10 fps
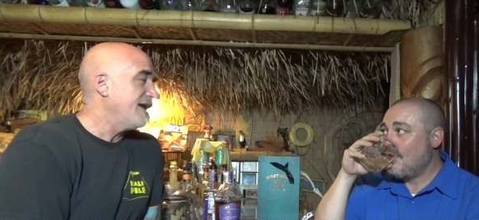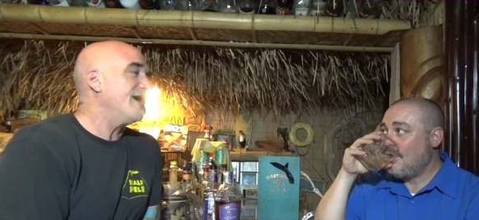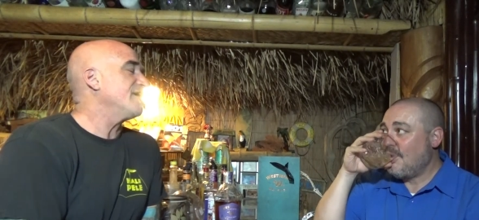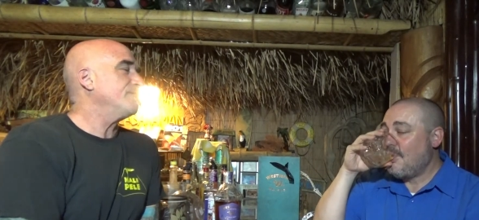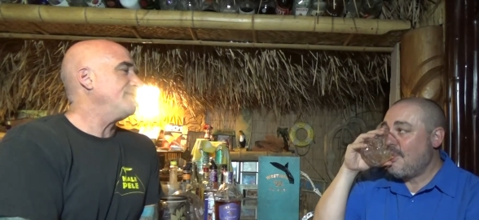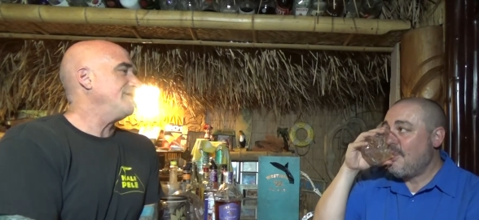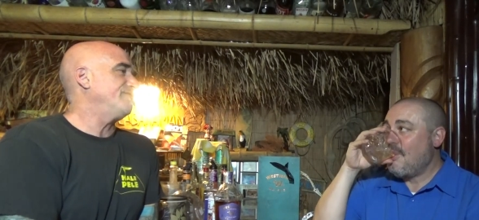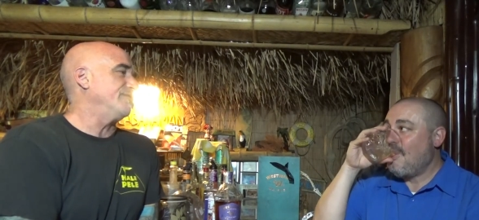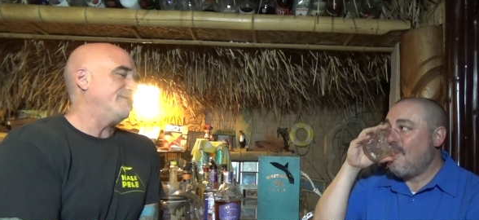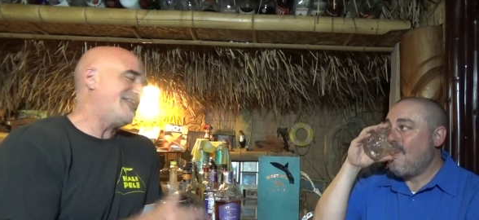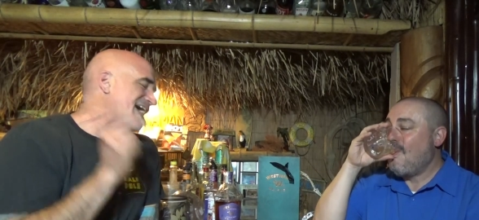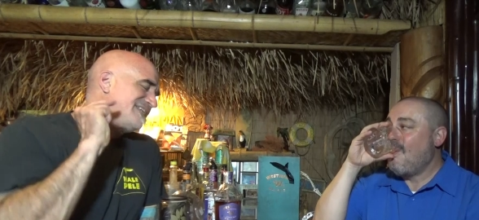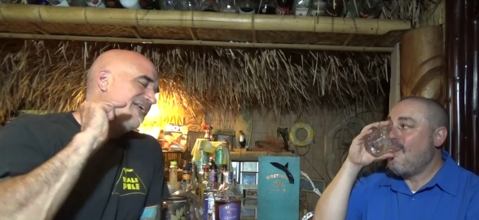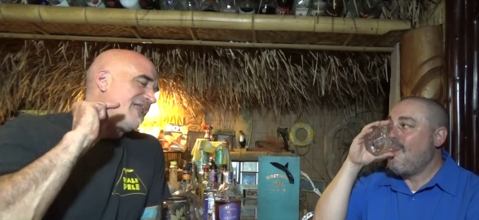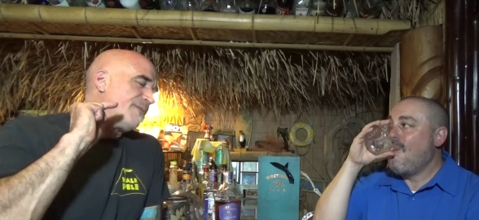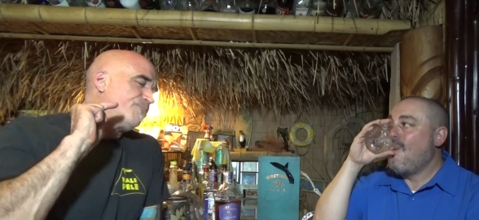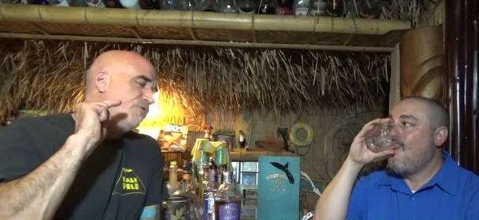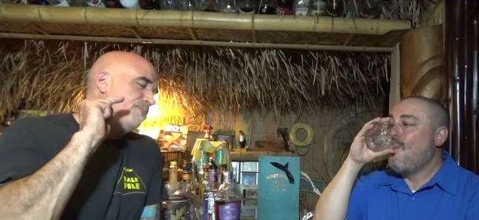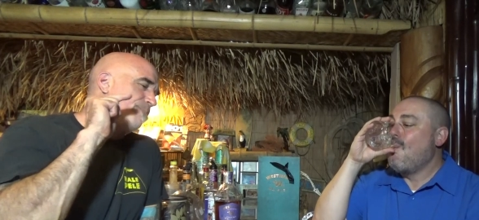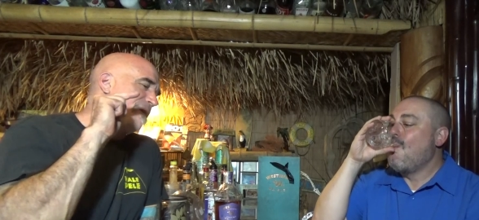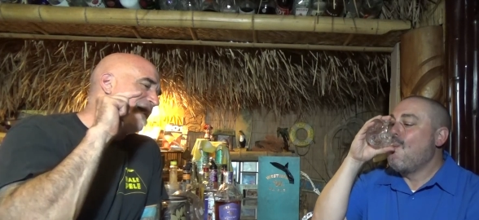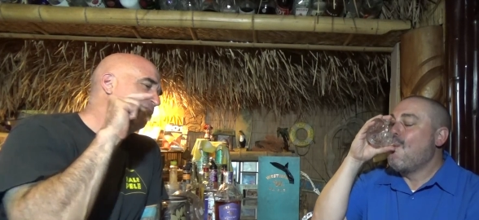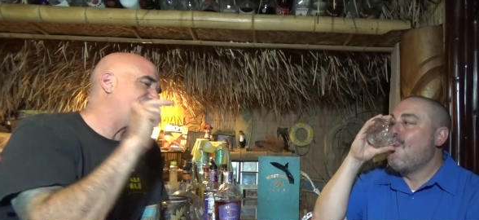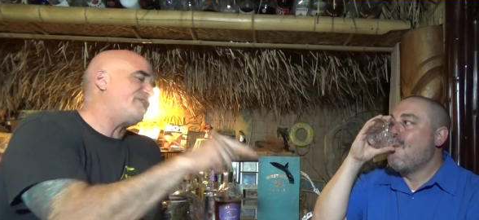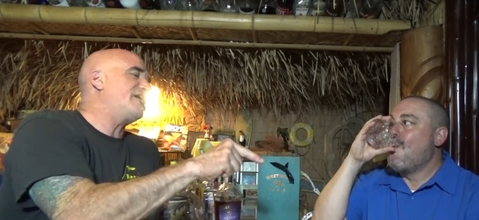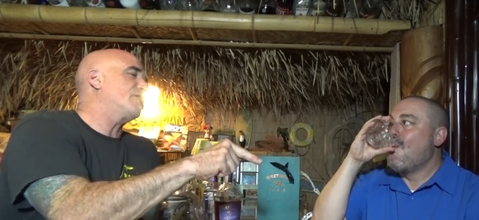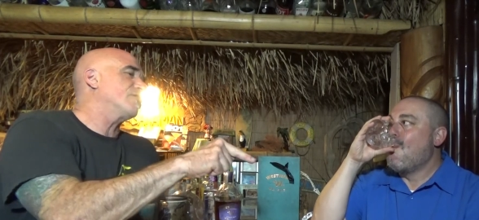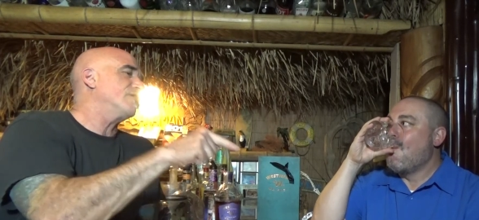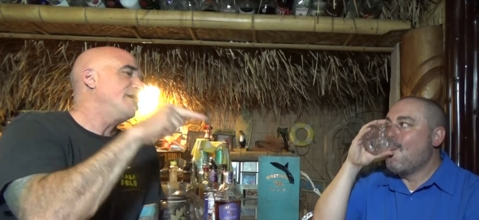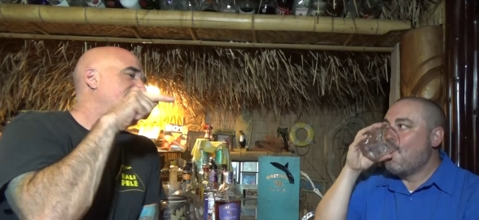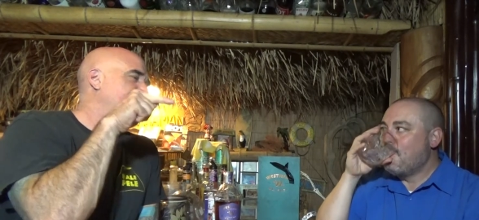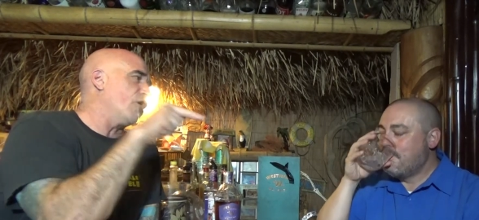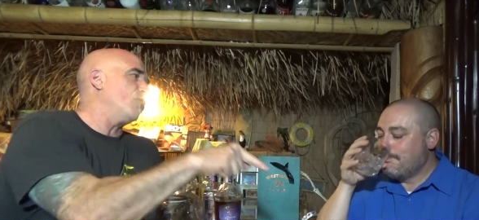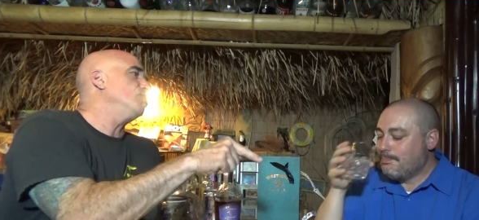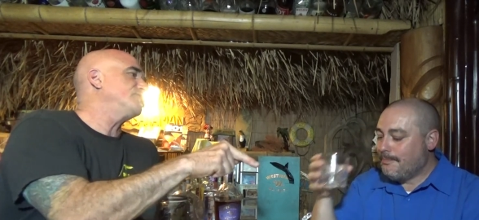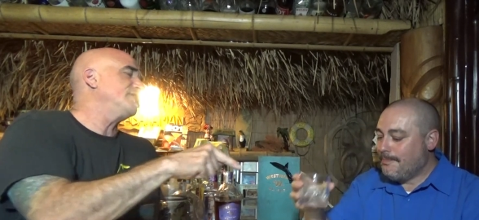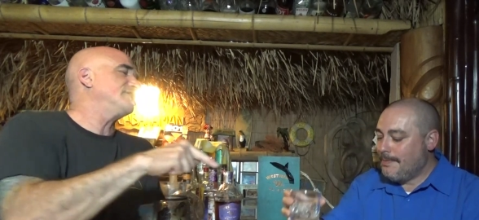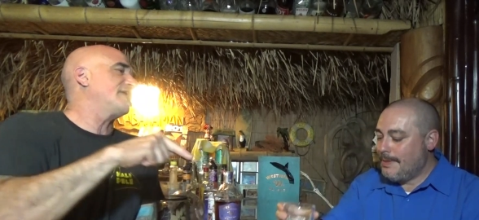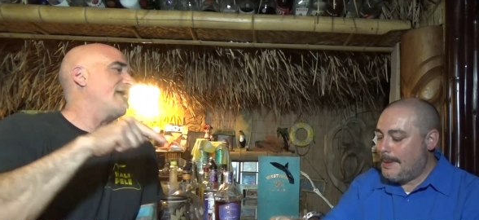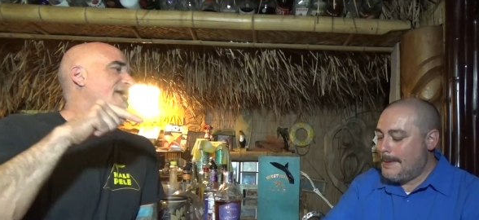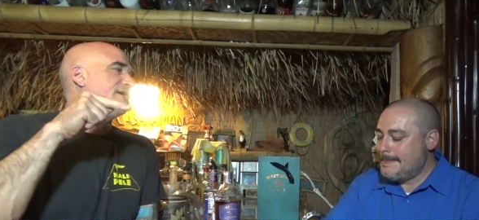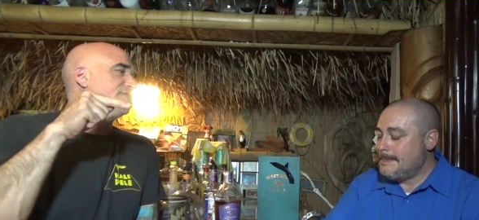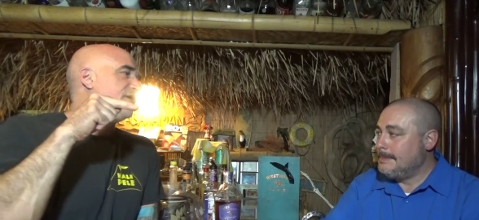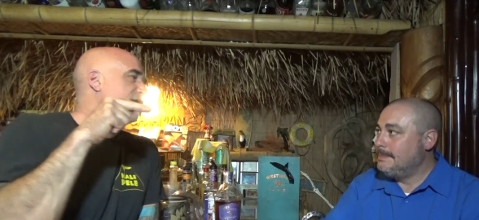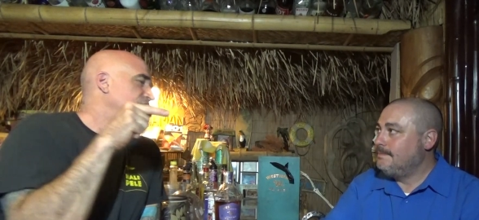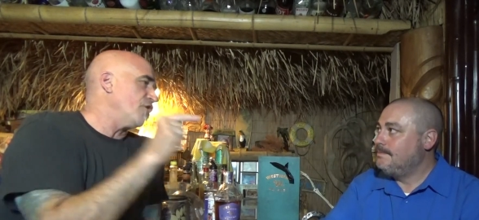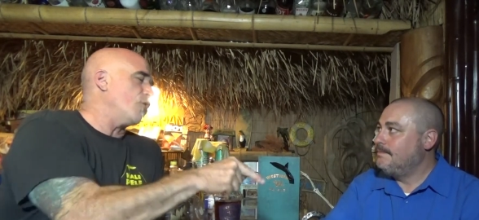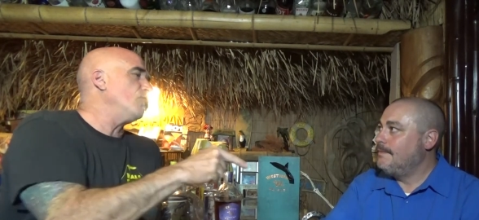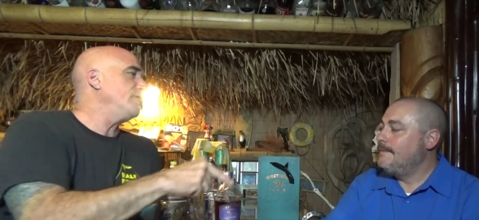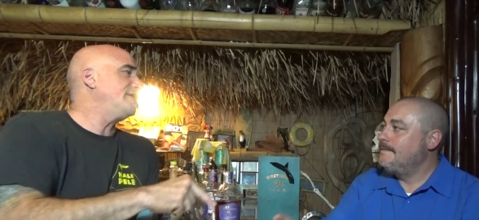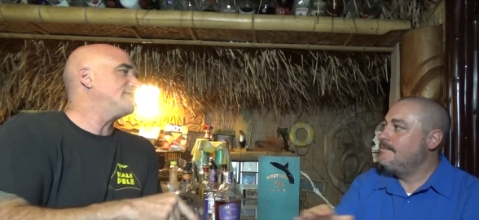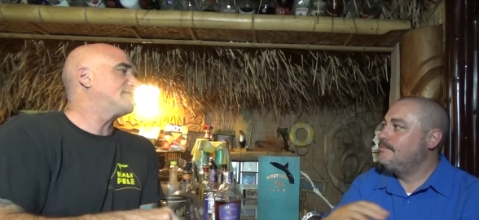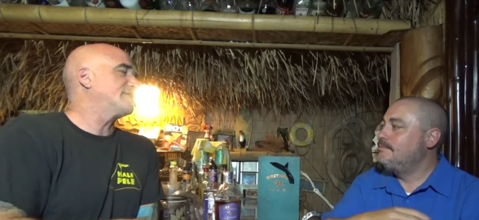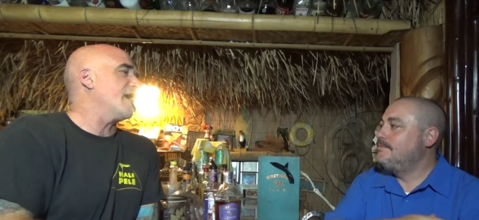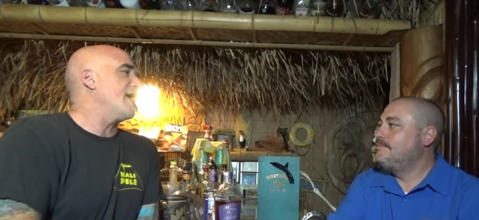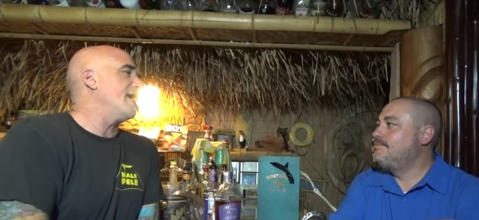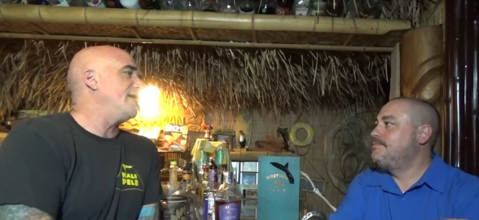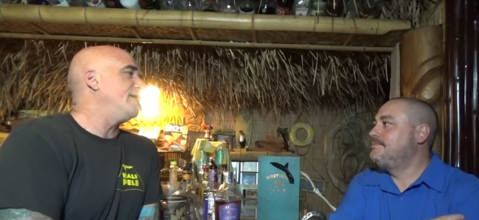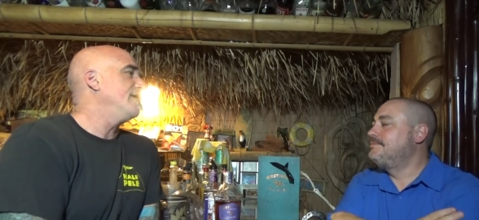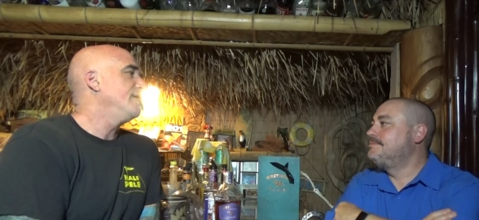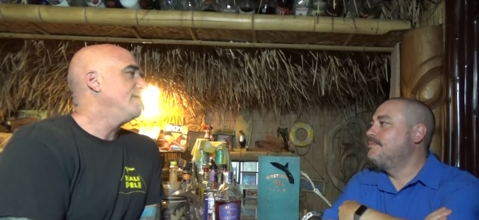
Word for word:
Speaker 1: I don't believe you. Not till I put my finger in the holes in his hands, the hole in his side.